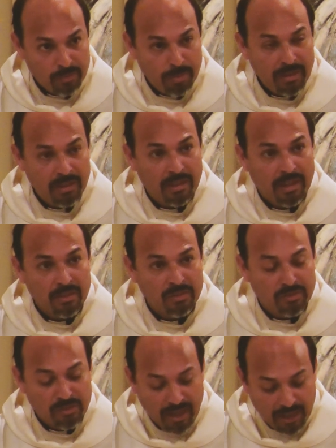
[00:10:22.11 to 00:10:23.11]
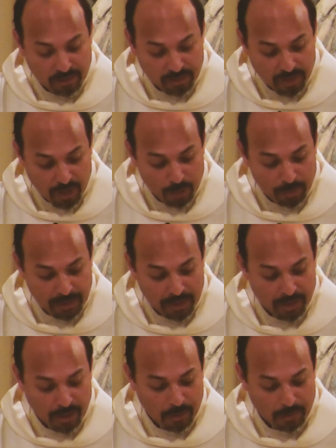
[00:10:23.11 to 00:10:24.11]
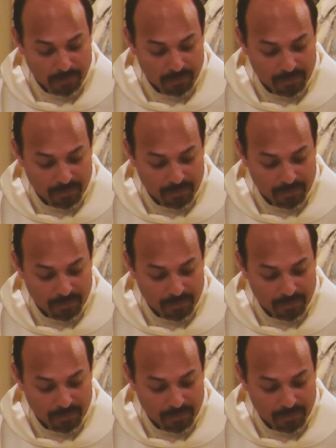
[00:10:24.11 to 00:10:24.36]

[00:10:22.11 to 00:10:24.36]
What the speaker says: be a yes and your no be a no.